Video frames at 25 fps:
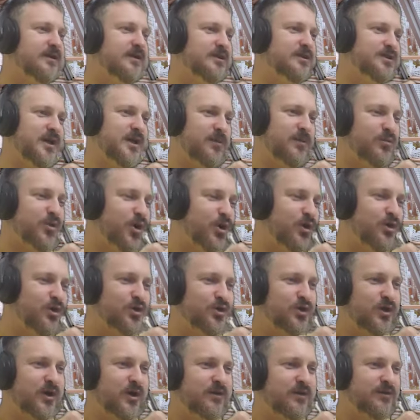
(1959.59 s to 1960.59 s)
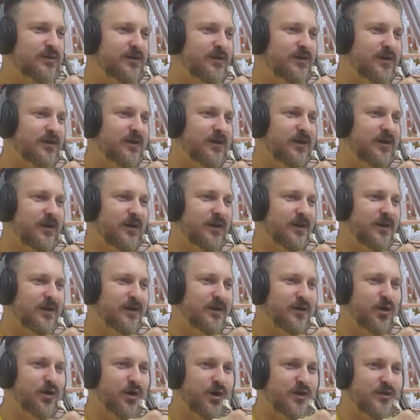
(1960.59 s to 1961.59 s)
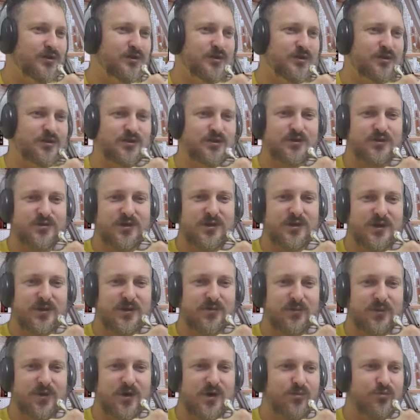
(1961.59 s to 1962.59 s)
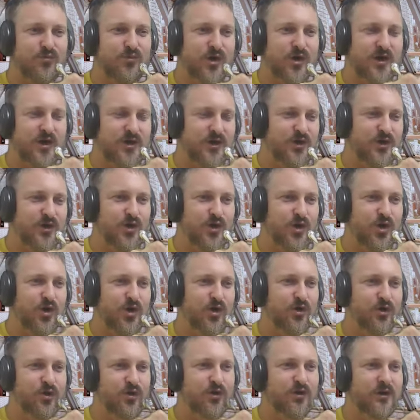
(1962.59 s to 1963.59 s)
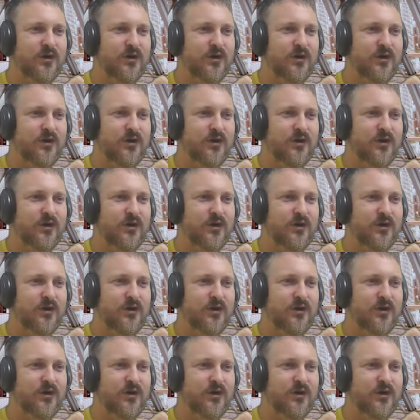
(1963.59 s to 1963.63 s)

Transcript: subcontractor license. I'm ready to go.